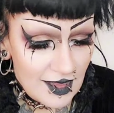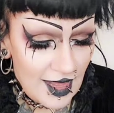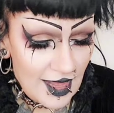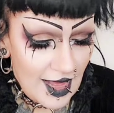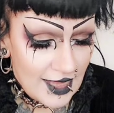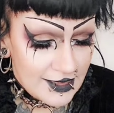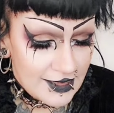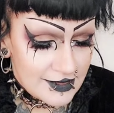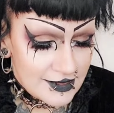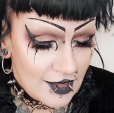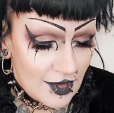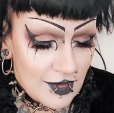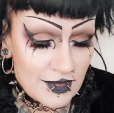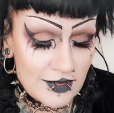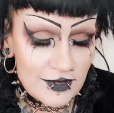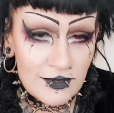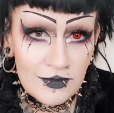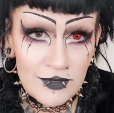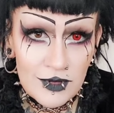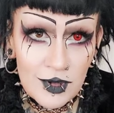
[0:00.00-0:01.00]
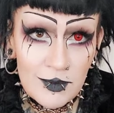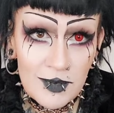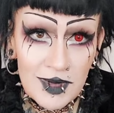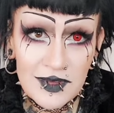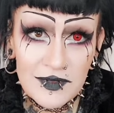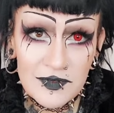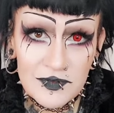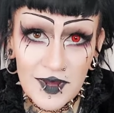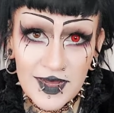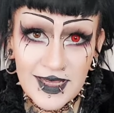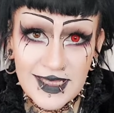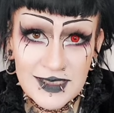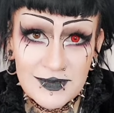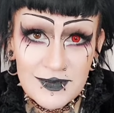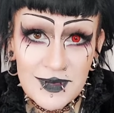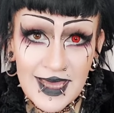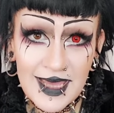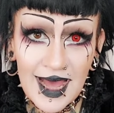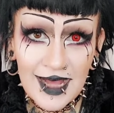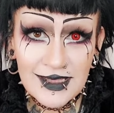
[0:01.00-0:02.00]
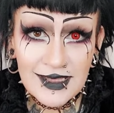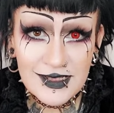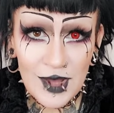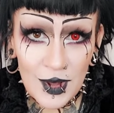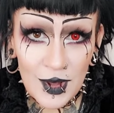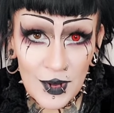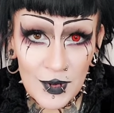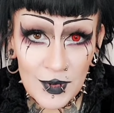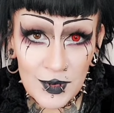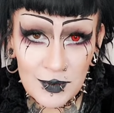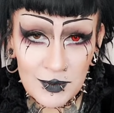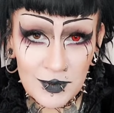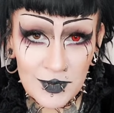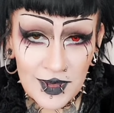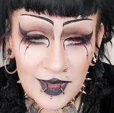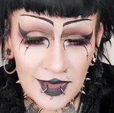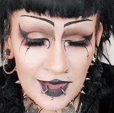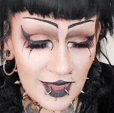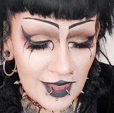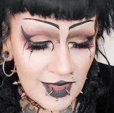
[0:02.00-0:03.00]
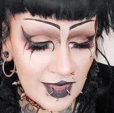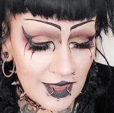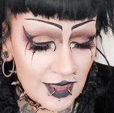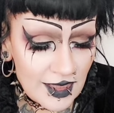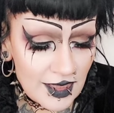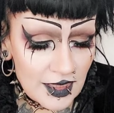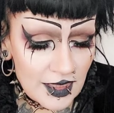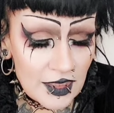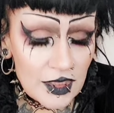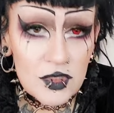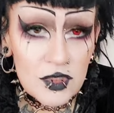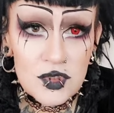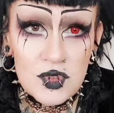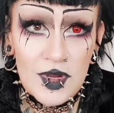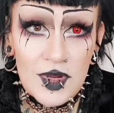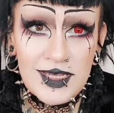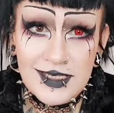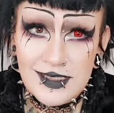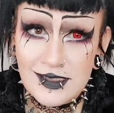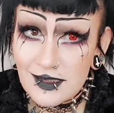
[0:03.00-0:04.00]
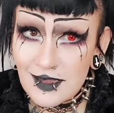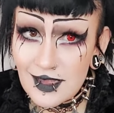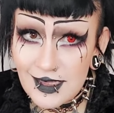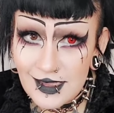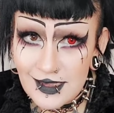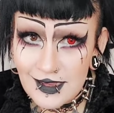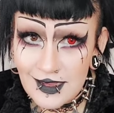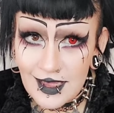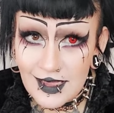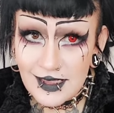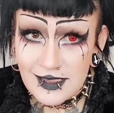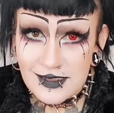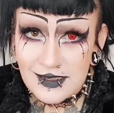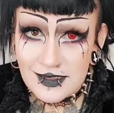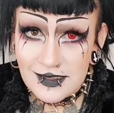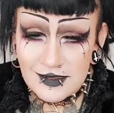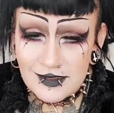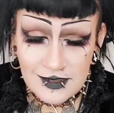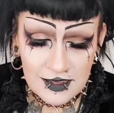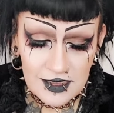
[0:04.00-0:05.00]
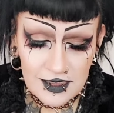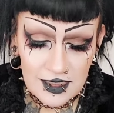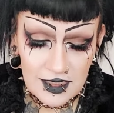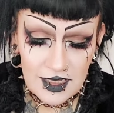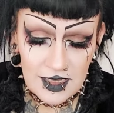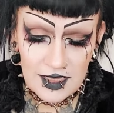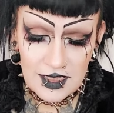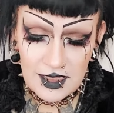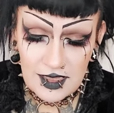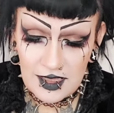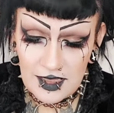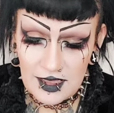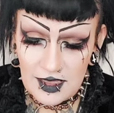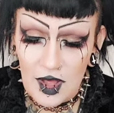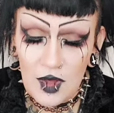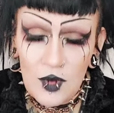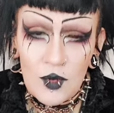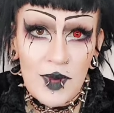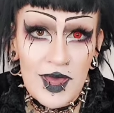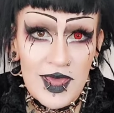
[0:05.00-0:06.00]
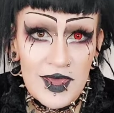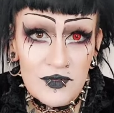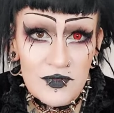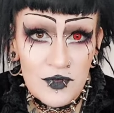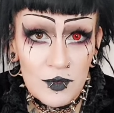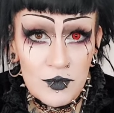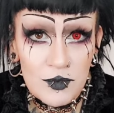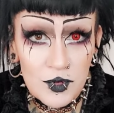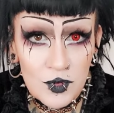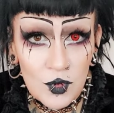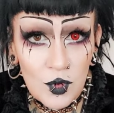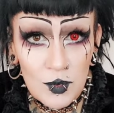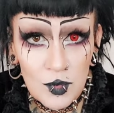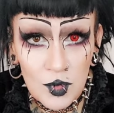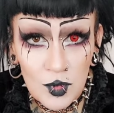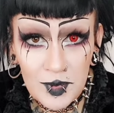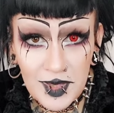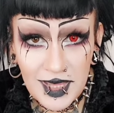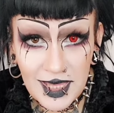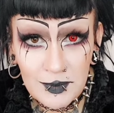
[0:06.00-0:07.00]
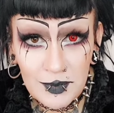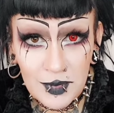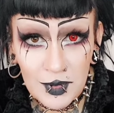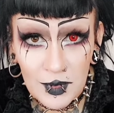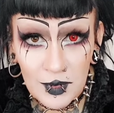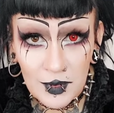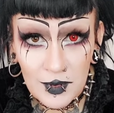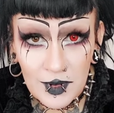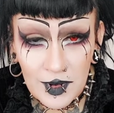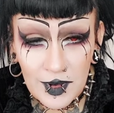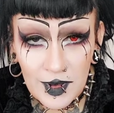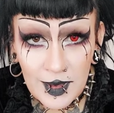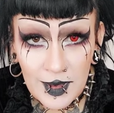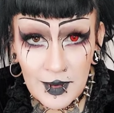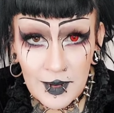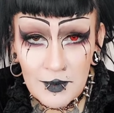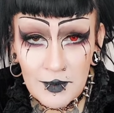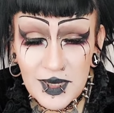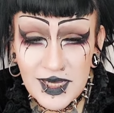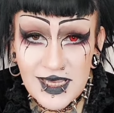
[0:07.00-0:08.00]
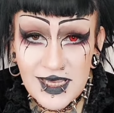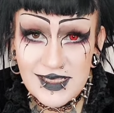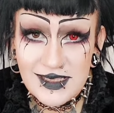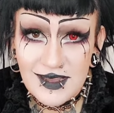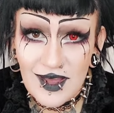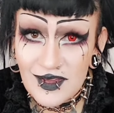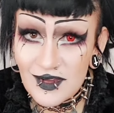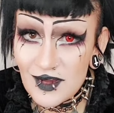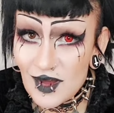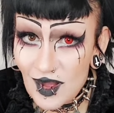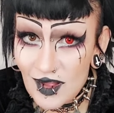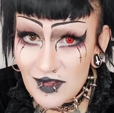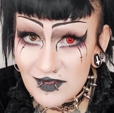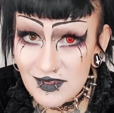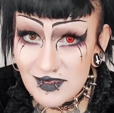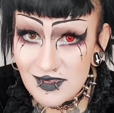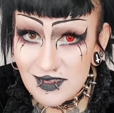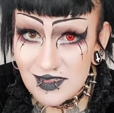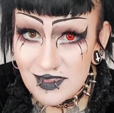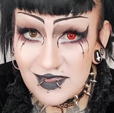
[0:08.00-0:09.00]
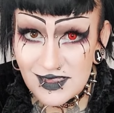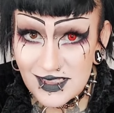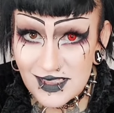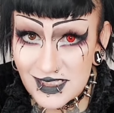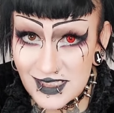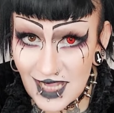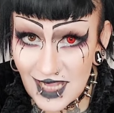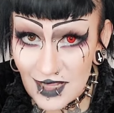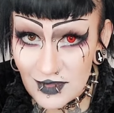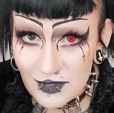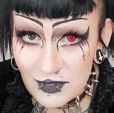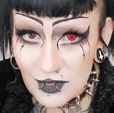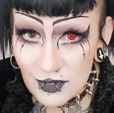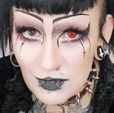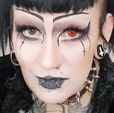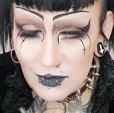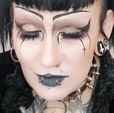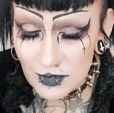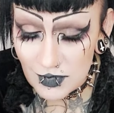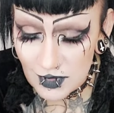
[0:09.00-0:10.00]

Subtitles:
and you'll normally find me at home dressed like this, away from normal people, because I can't stand them.